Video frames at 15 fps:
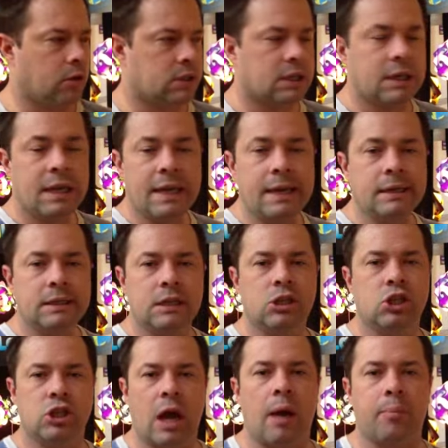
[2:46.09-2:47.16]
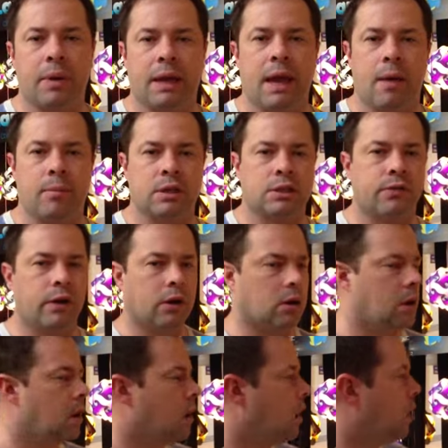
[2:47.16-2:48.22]
It's an easy shopping atmosphere.
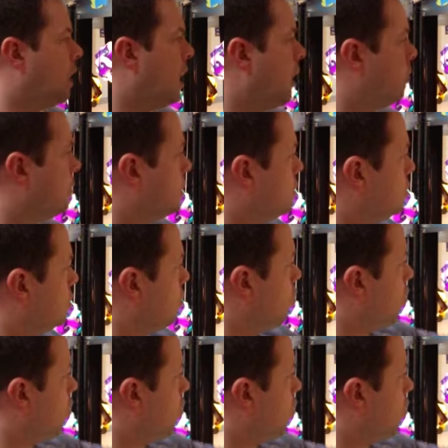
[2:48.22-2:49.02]
I would do